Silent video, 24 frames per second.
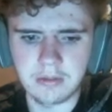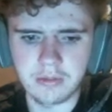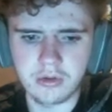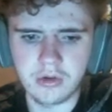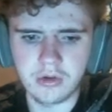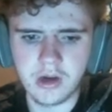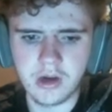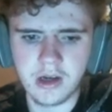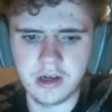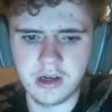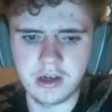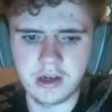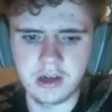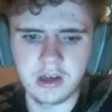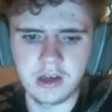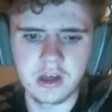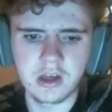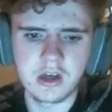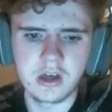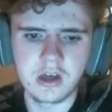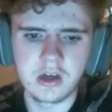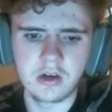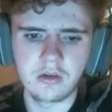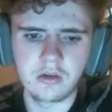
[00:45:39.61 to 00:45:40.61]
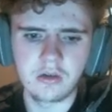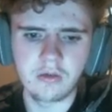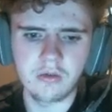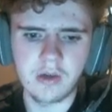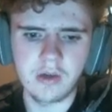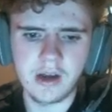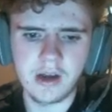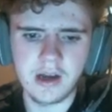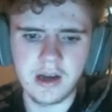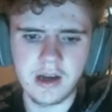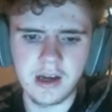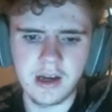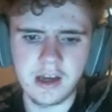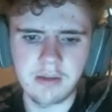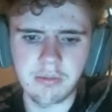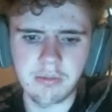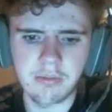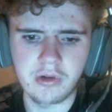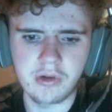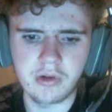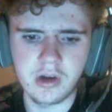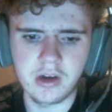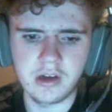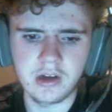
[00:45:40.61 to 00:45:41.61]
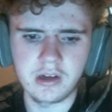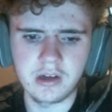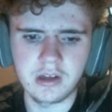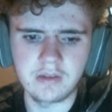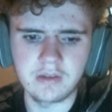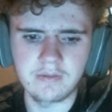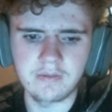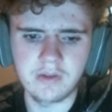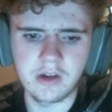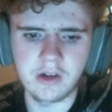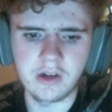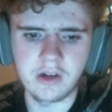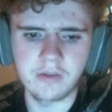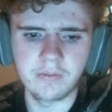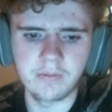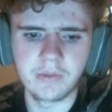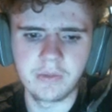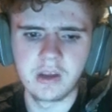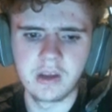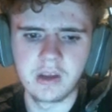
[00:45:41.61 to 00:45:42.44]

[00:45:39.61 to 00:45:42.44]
Piranha, red-eyed piranha default.